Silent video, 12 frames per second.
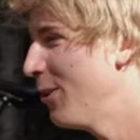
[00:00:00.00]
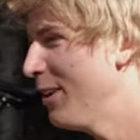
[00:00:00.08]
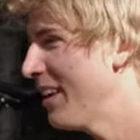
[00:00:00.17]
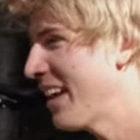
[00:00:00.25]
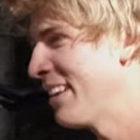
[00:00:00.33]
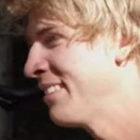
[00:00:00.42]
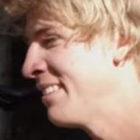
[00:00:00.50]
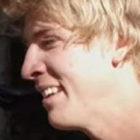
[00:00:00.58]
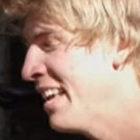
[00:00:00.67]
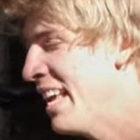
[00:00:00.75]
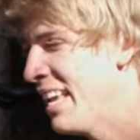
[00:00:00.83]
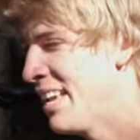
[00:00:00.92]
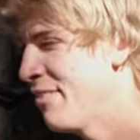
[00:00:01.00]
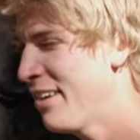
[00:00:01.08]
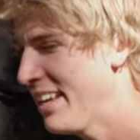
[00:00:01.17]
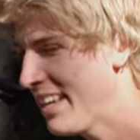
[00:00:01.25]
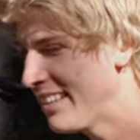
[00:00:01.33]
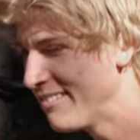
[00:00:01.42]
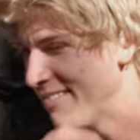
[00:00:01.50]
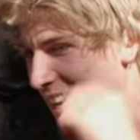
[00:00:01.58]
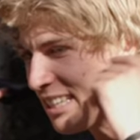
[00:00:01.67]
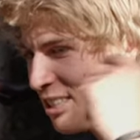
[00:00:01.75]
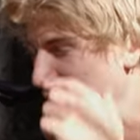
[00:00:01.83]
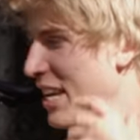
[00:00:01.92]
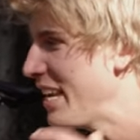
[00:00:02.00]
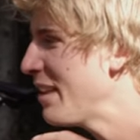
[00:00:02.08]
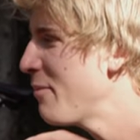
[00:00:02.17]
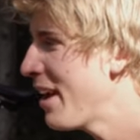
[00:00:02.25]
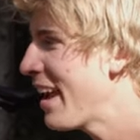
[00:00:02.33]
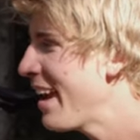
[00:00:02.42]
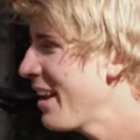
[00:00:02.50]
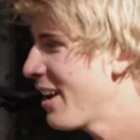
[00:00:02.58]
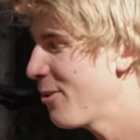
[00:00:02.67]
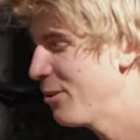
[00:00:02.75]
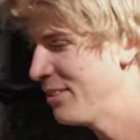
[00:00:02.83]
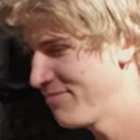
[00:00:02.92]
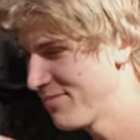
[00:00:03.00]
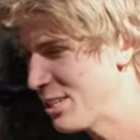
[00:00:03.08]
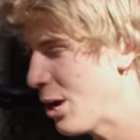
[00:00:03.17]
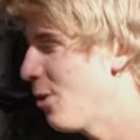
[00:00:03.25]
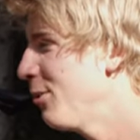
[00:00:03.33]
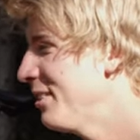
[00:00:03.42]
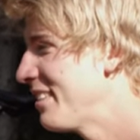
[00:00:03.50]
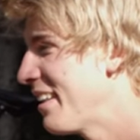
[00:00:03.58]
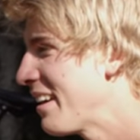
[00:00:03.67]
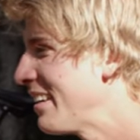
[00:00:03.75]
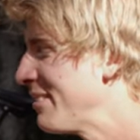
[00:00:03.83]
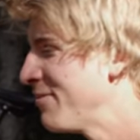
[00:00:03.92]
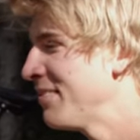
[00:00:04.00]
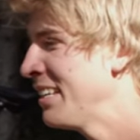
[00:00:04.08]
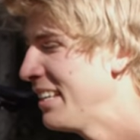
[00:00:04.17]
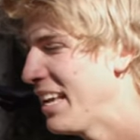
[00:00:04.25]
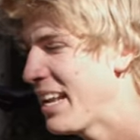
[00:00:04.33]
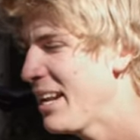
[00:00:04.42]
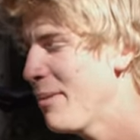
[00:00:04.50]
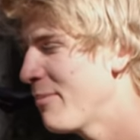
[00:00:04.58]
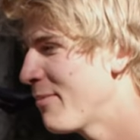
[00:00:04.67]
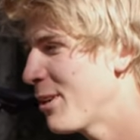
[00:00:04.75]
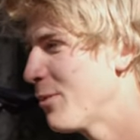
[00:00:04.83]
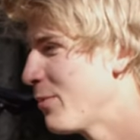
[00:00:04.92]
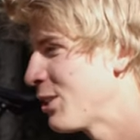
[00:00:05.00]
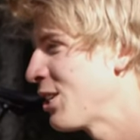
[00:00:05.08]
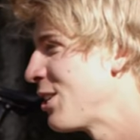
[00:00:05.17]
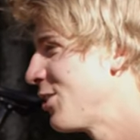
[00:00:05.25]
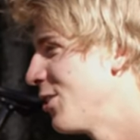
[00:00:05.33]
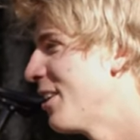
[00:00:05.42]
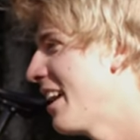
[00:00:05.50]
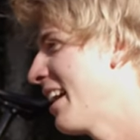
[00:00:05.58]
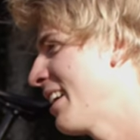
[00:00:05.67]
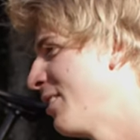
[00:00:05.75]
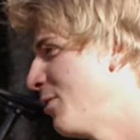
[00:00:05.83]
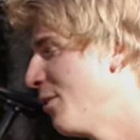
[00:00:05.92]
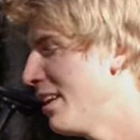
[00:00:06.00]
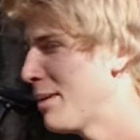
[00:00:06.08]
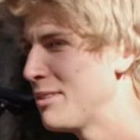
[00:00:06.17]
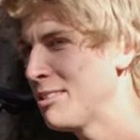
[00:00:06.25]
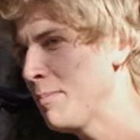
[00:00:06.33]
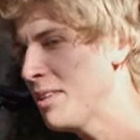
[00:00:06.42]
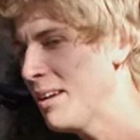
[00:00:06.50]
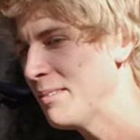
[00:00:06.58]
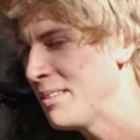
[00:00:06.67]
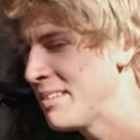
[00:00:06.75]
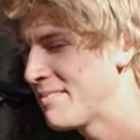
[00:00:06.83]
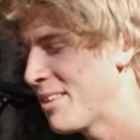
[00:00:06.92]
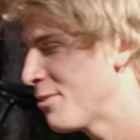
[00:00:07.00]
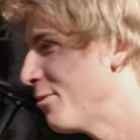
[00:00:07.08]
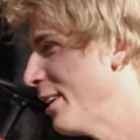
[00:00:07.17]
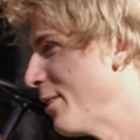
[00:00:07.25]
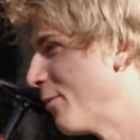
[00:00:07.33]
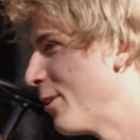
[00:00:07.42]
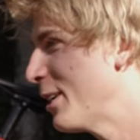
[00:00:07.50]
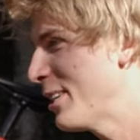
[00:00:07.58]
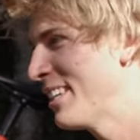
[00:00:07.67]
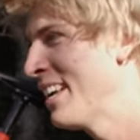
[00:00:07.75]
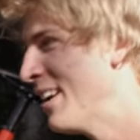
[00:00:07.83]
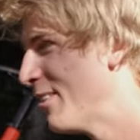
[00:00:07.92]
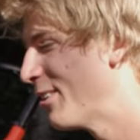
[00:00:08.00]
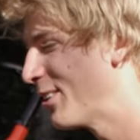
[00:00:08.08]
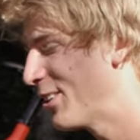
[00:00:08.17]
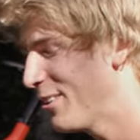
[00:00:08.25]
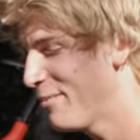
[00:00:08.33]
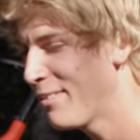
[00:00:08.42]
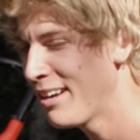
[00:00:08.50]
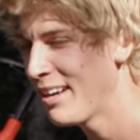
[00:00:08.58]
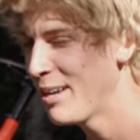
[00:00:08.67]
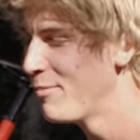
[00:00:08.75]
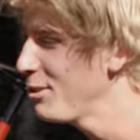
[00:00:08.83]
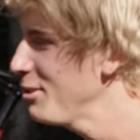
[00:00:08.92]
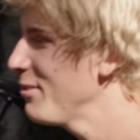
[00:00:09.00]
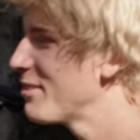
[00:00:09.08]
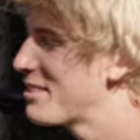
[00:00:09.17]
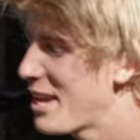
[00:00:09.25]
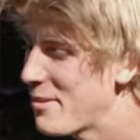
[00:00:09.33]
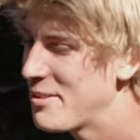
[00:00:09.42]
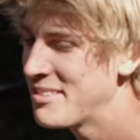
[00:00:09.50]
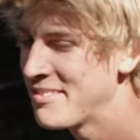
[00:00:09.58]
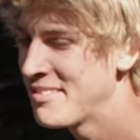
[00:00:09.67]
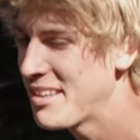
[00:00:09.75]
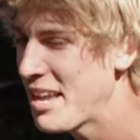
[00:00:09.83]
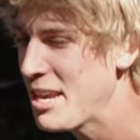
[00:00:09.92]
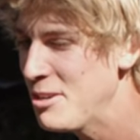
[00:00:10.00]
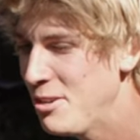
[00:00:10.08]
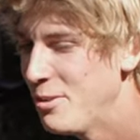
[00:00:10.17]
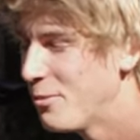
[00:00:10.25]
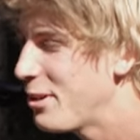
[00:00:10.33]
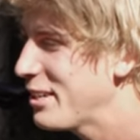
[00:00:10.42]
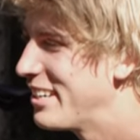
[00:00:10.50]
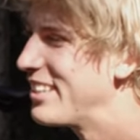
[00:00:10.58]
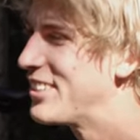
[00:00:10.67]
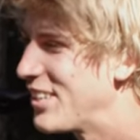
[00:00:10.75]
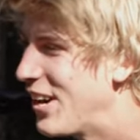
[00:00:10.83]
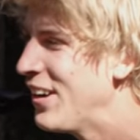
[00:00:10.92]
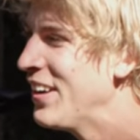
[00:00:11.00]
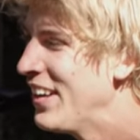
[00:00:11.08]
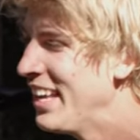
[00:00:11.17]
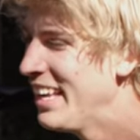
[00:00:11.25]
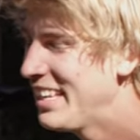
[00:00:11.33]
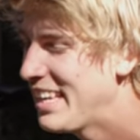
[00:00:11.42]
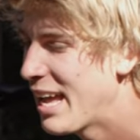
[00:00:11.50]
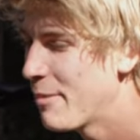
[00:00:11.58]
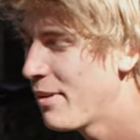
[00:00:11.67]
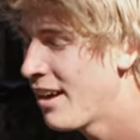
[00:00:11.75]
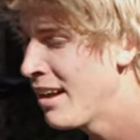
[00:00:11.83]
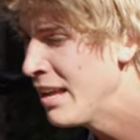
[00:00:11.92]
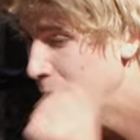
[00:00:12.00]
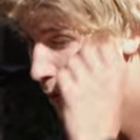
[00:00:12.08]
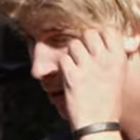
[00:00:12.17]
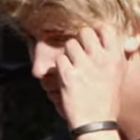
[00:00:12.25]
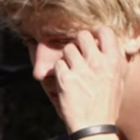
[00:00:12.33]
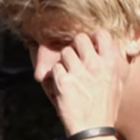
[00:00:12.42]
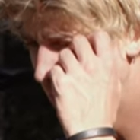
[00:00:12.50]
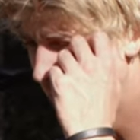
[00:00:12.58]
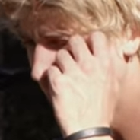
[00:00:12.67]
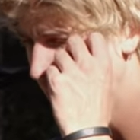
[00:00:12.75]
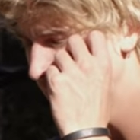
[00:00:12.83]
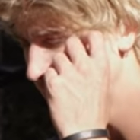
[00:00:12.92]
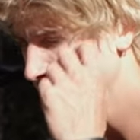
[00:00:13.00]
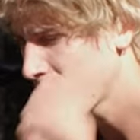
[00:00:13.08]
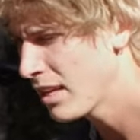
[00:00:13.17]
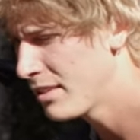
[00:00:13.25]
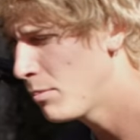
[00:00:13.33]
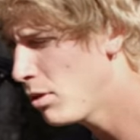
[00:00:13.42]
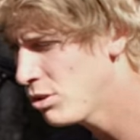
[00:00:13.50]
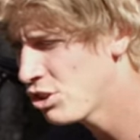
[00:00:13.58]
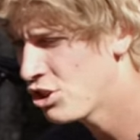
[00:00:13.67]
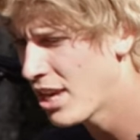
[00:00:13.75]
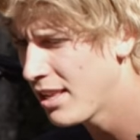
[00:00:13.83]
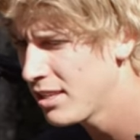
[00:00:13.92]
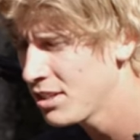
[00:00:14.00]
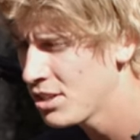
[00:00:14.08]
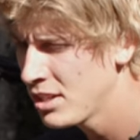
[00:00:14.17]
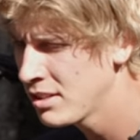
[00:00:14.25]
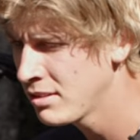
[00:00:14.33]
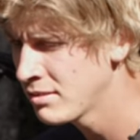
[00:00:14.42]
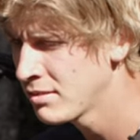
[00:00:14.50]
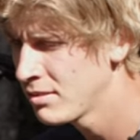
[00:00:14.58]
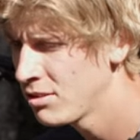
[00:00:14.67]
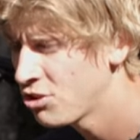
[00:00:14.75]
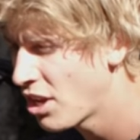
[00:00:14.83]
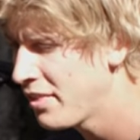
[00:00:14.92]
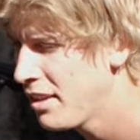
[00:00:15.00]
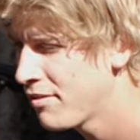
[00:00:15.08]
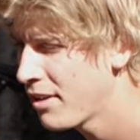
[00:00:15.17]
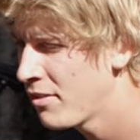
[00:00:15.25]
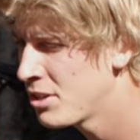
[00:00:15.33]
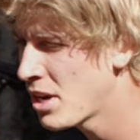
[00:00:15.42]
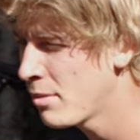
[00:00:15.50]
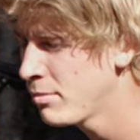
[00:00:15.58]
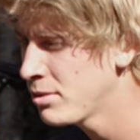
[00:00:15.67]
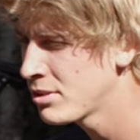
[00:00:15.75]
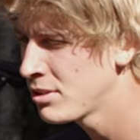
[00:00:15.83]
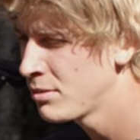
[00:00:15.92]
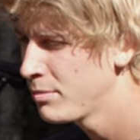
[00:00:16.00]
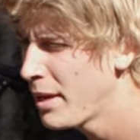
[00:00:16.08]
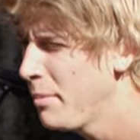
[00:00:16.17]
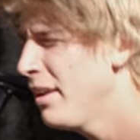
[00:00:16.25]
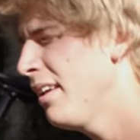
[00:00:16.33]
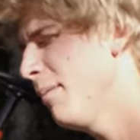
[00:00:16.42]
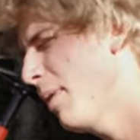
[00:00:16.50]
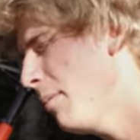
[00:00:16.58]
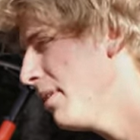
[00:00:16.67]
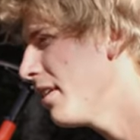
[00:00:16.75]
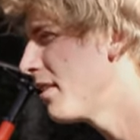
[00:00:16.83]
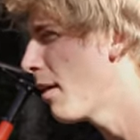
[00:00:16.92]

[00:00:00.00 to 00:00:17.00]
it, and if I can like see it in my head how it goes, then I yeah, then I'm 100% sure that I can do it. I mean, sometimes it doesn't really work for sure, but uh, most of the time it's actually working. So yeah, but probably the the most challenging stunt I've ever done was maybe maybe the